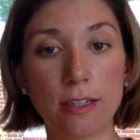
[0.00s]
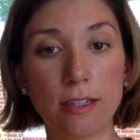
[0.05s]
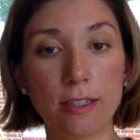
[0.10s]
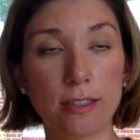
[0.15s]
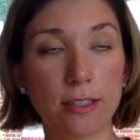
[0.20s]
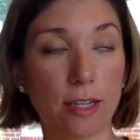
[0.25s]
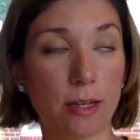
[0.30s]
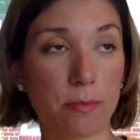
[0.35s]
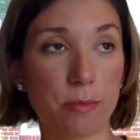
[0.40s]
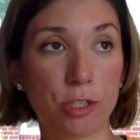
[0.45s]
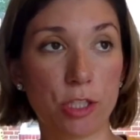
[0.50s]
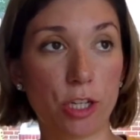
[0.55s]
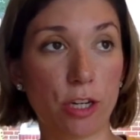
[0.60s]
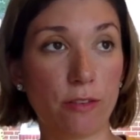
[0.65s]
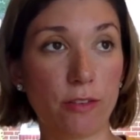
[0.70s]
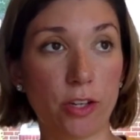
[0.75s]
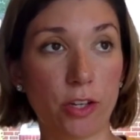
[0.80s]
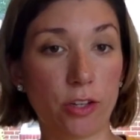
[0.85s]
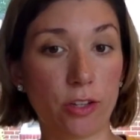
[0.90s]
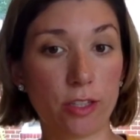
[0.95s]
I'm
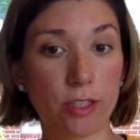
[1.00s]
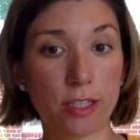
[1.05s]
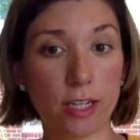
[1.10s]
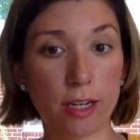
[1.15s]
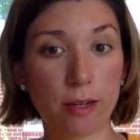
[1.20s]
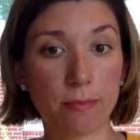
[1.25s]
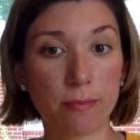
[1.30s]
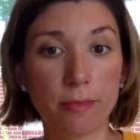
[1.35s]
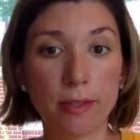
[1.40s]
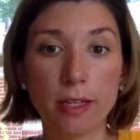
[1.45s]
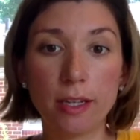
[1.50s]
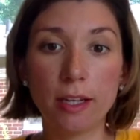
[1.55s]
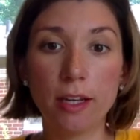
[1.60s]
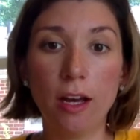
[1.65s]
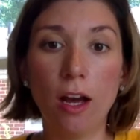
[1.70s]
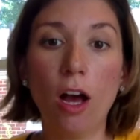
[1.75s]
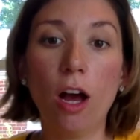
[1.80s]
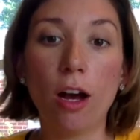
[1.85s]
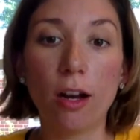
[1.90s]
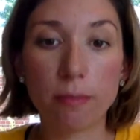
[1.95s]
starving all the time.
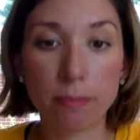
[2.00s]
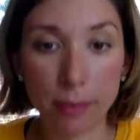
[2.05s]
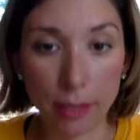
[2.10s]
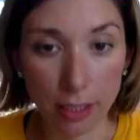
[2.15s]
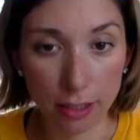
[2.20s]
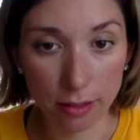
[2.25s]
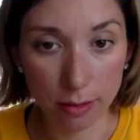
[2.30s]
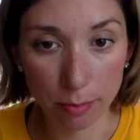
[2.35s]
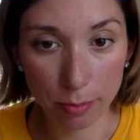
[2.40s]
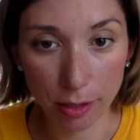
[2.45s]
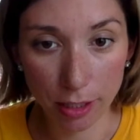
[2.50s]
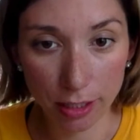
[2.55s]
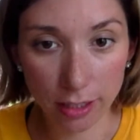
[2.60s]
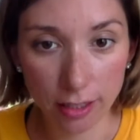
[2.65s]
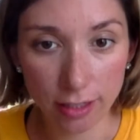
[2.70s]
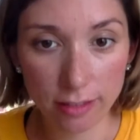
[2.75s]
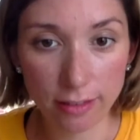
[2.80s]
Because I'm pregnant.